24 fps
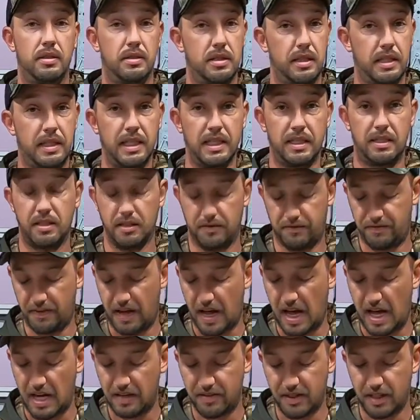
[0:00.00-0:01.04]
To get the
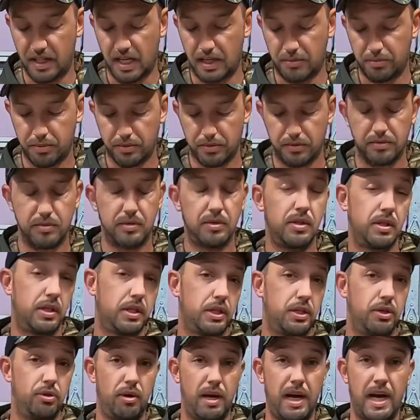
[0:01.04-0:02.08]
5 and up,
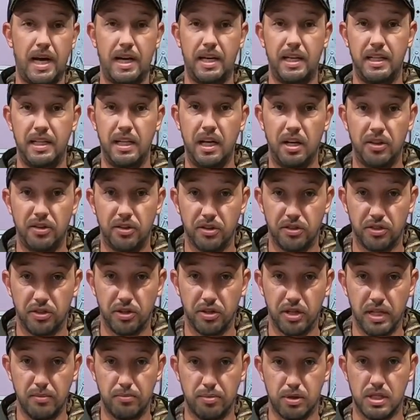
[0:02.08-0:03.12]
you add another
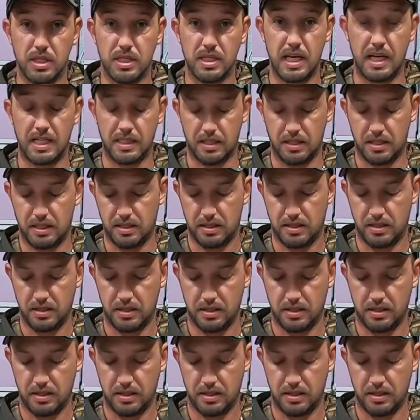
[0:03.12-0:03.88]
30%